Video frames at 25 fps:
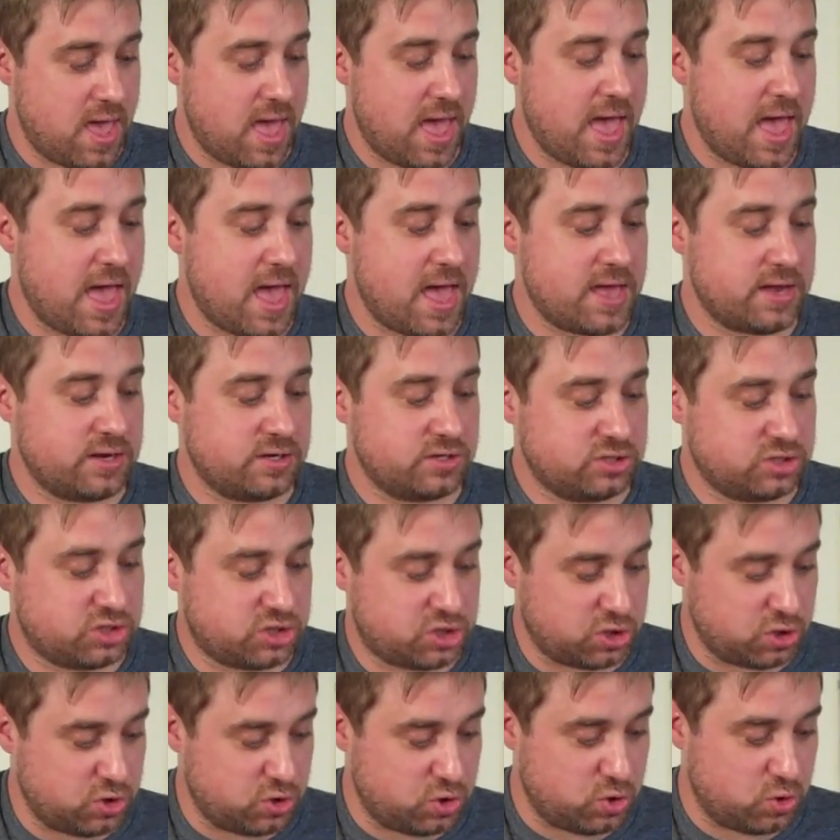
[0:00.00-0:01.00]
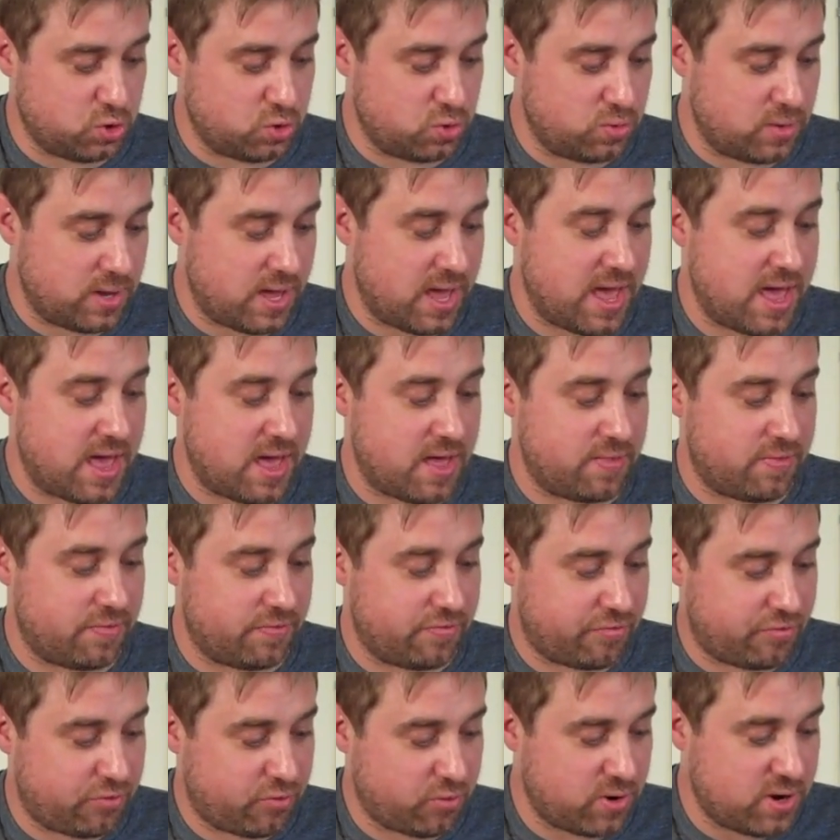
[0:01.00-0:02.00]
and 2
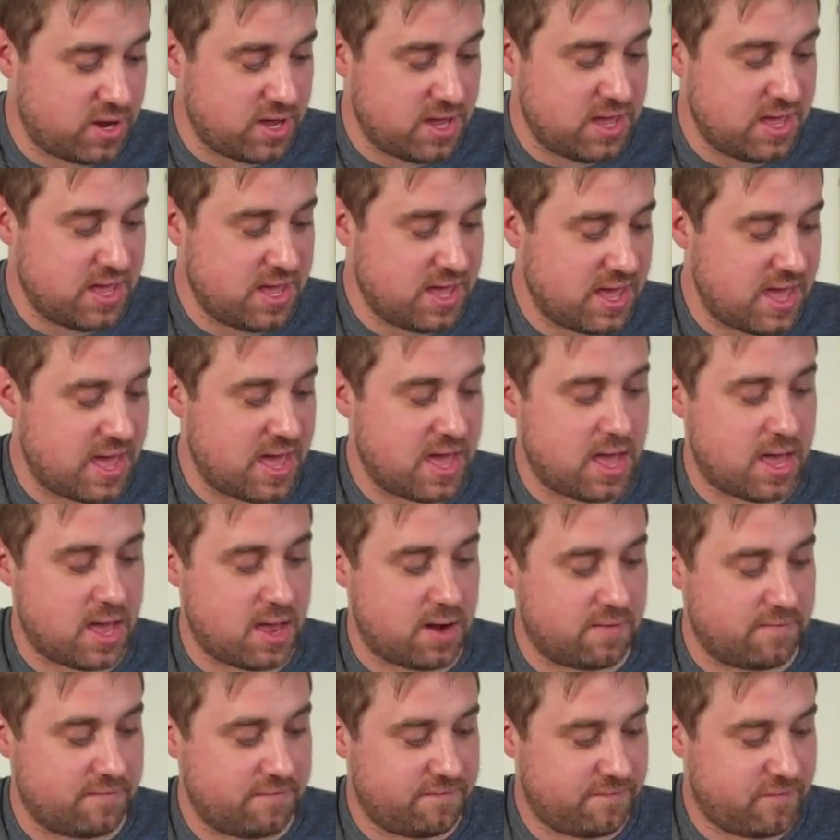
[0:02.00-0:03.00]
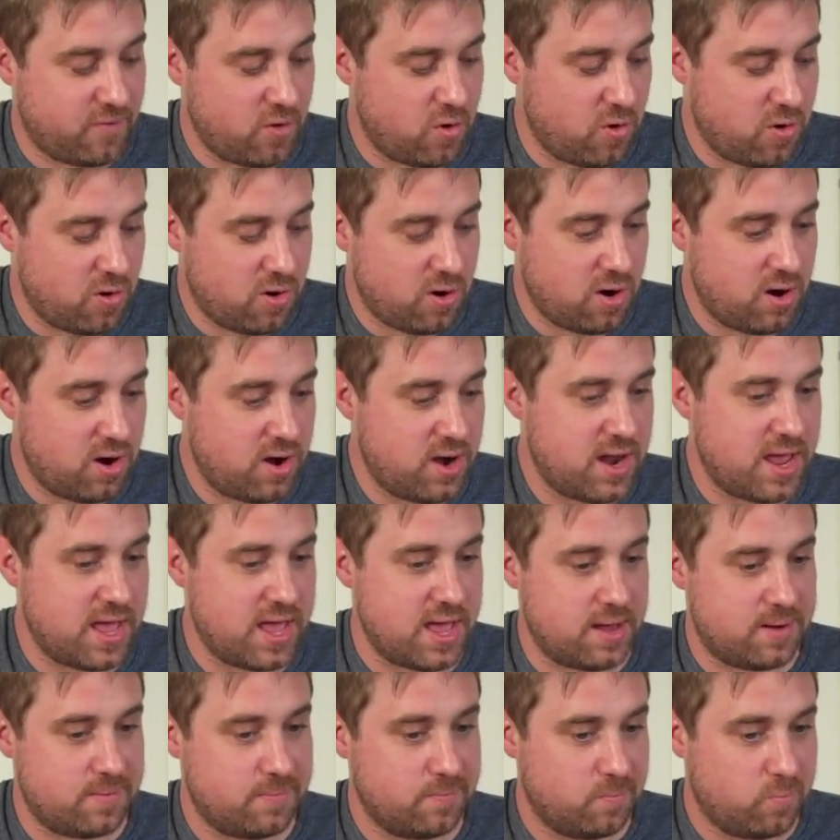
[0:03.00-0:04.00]
and 3 and 4
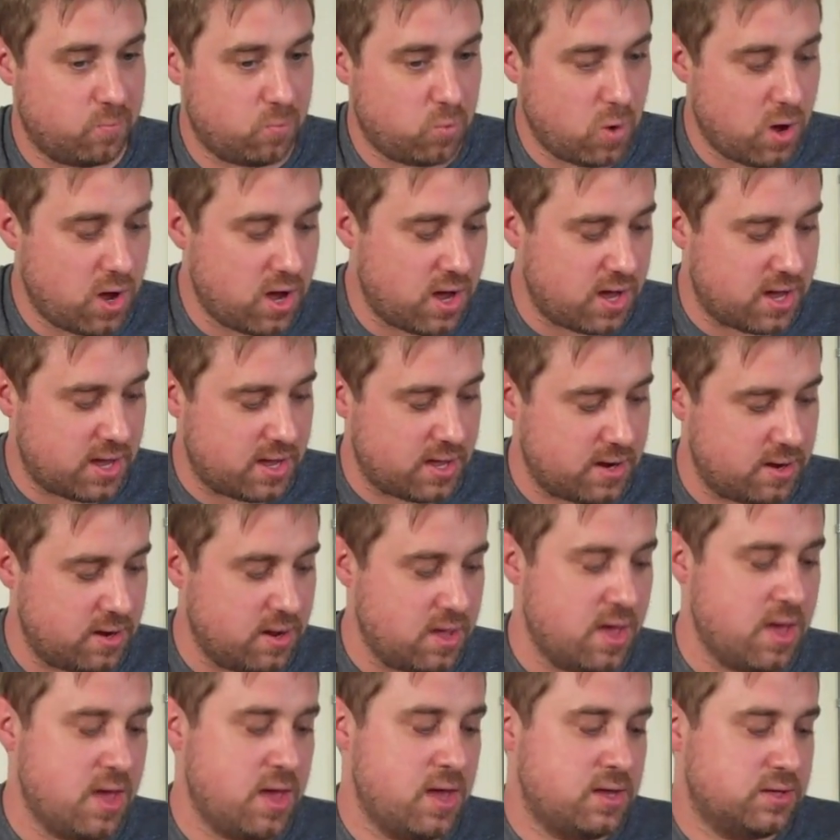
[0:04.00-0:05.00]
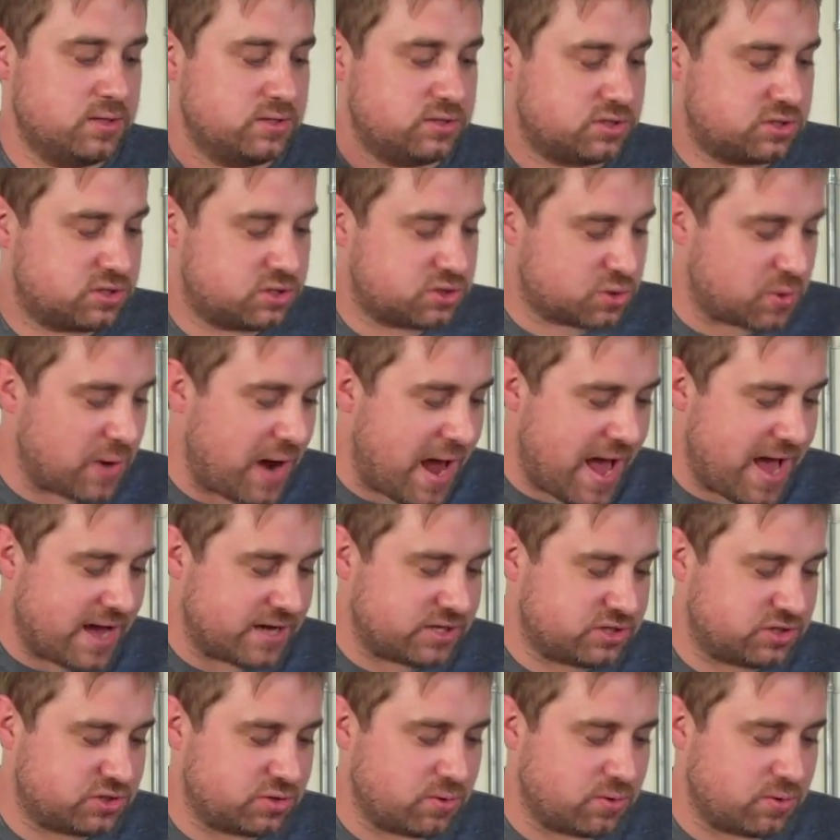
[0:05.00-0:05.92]
and 1 scratch.